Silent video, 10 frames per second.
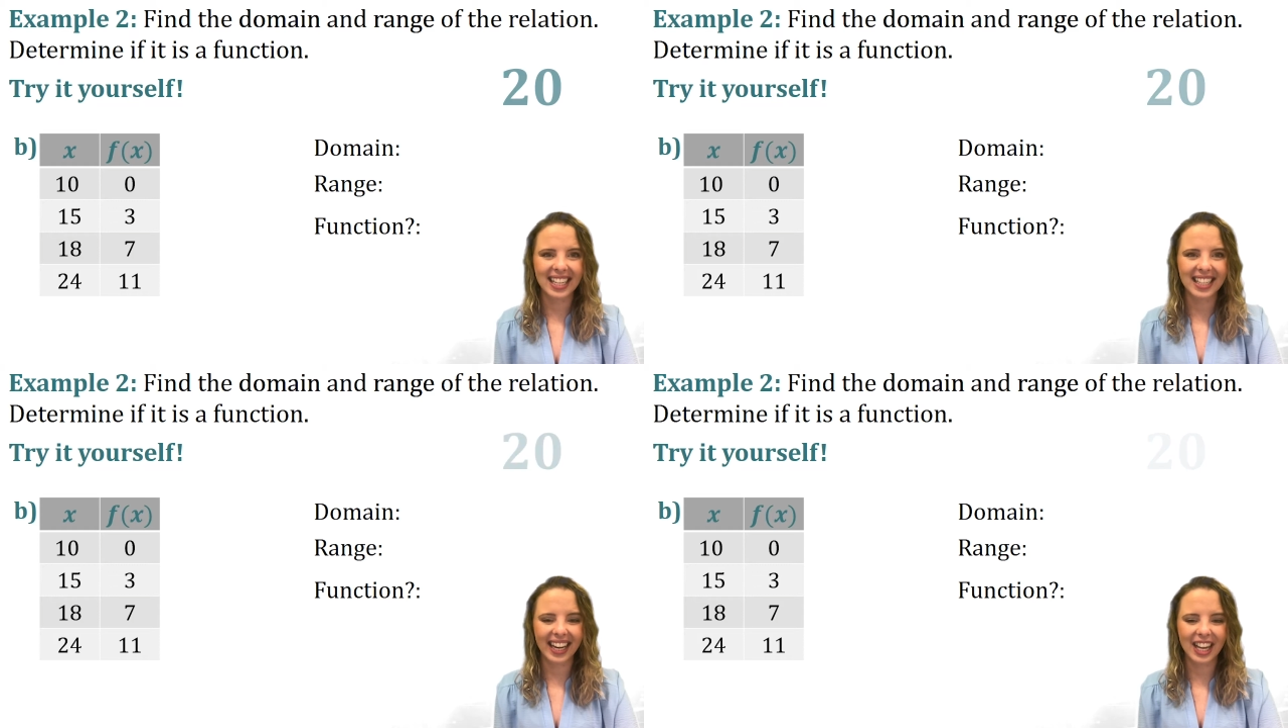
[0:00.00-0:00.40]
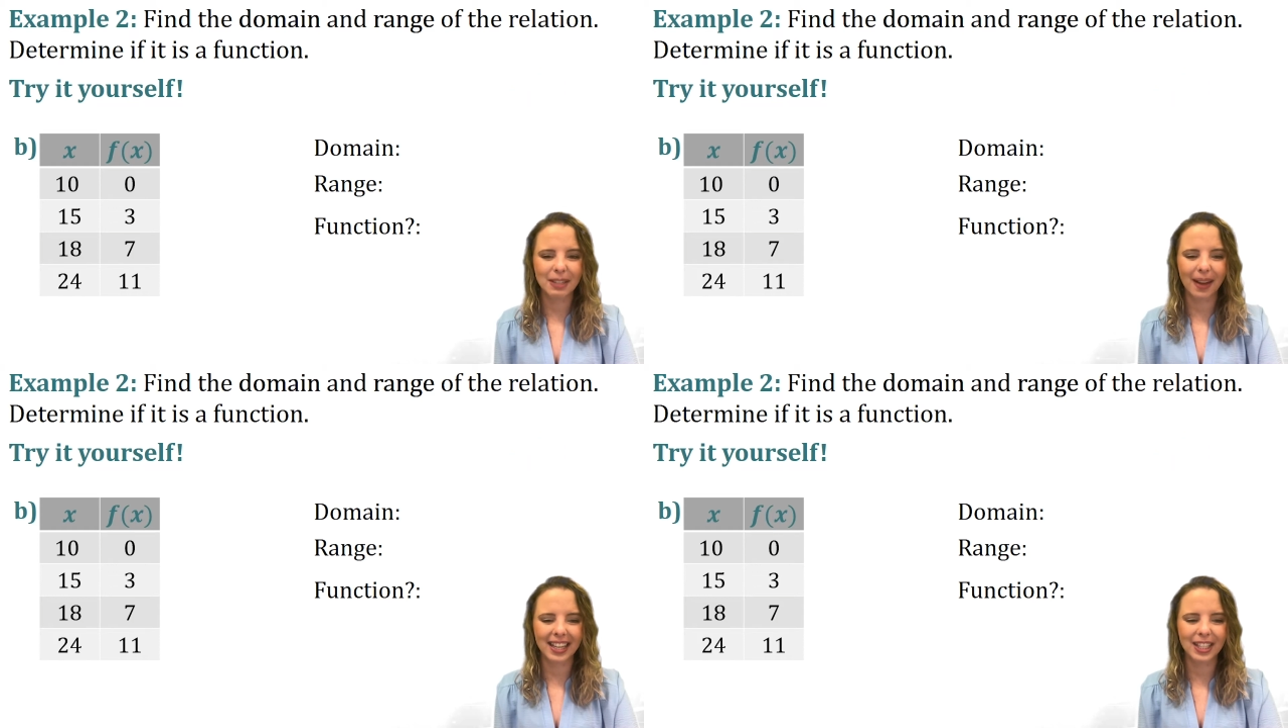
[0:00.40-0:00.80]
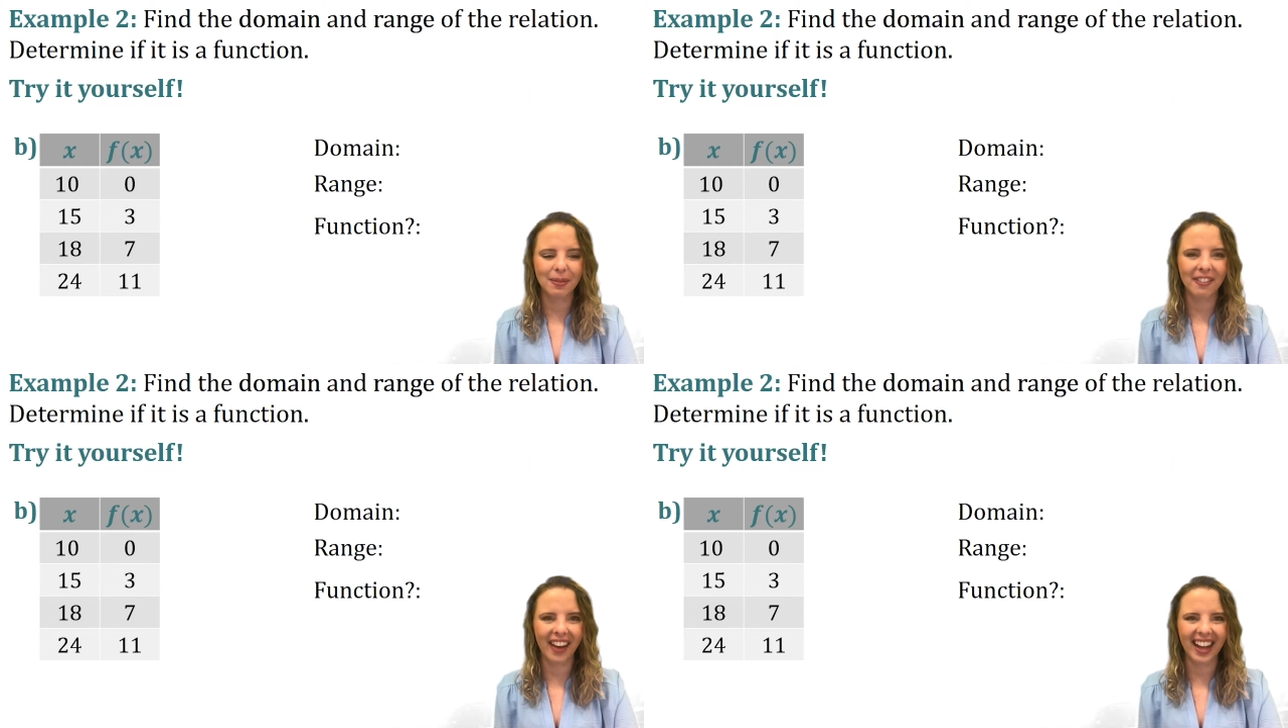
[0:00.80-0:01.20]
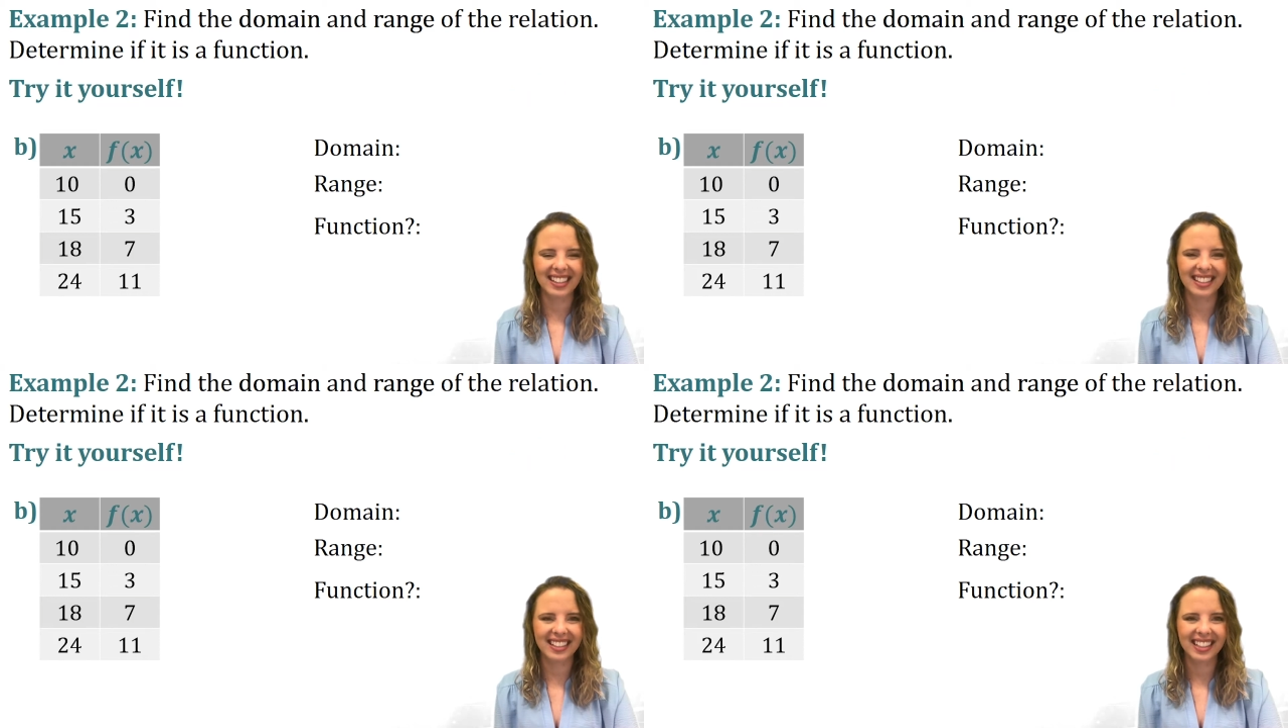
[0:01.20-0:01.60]
That goes by super
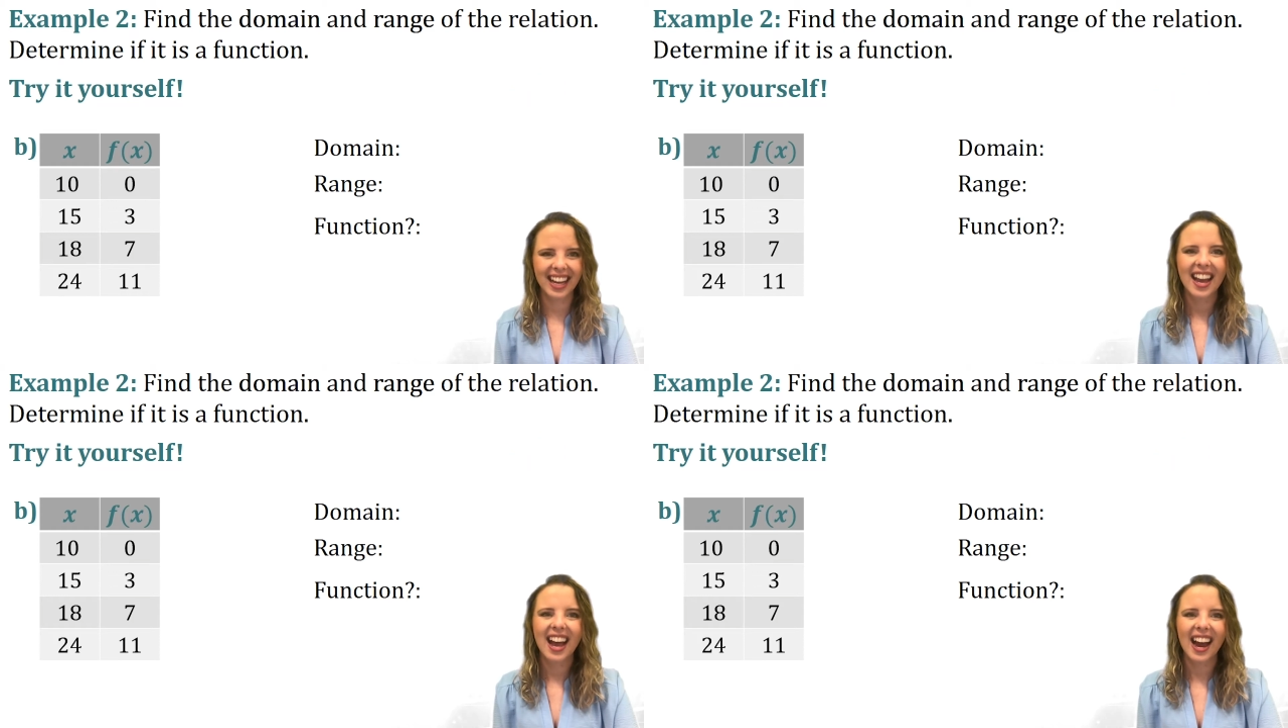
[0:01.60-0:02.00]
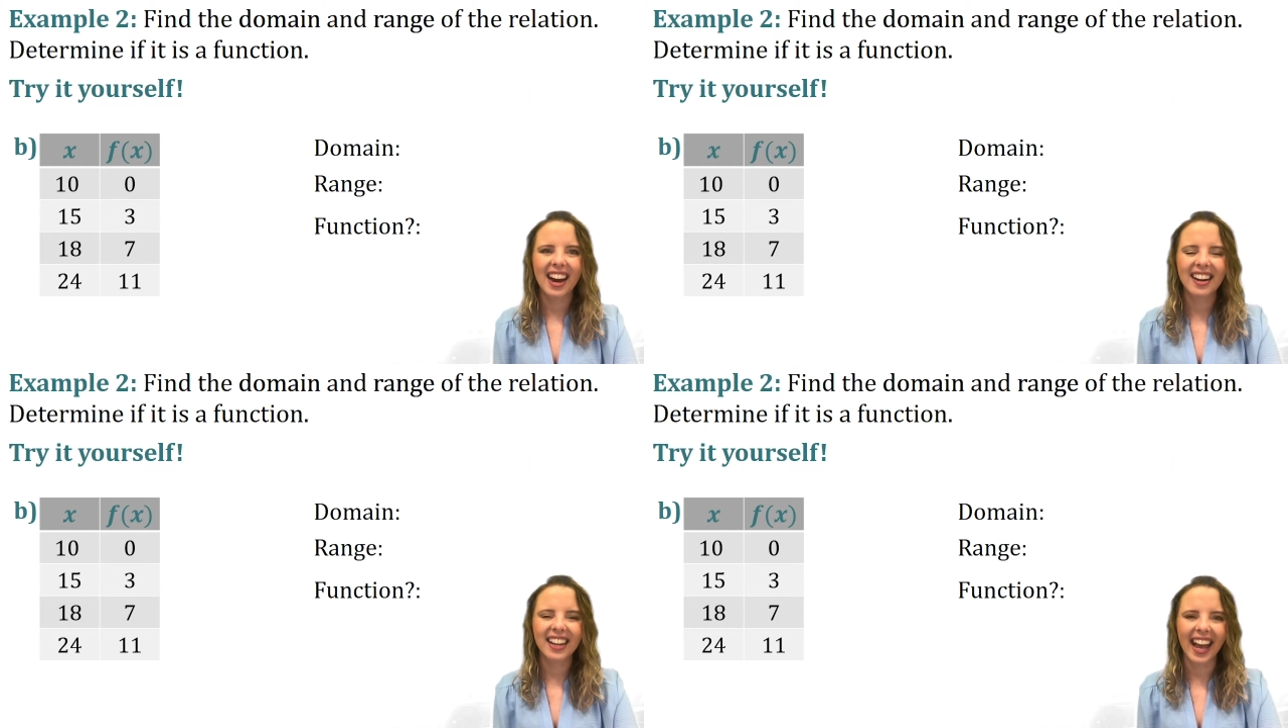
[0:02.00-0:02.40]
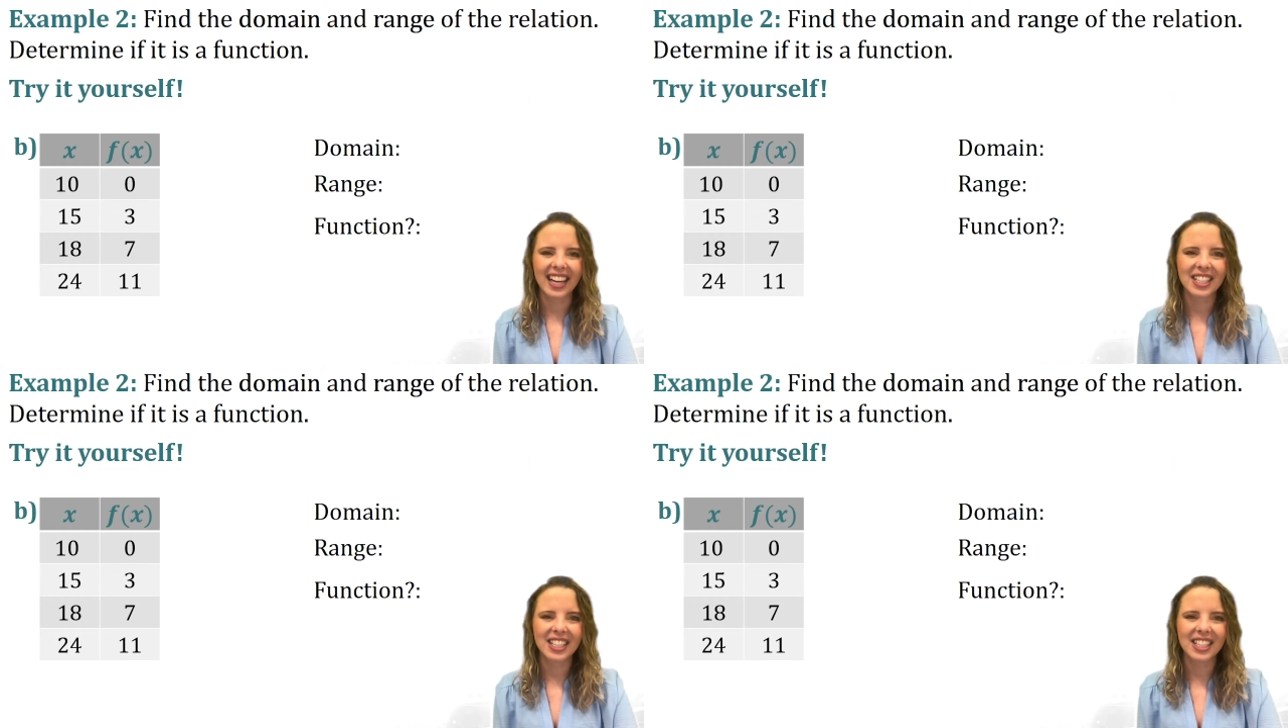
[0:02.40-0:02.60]
fast. Okay,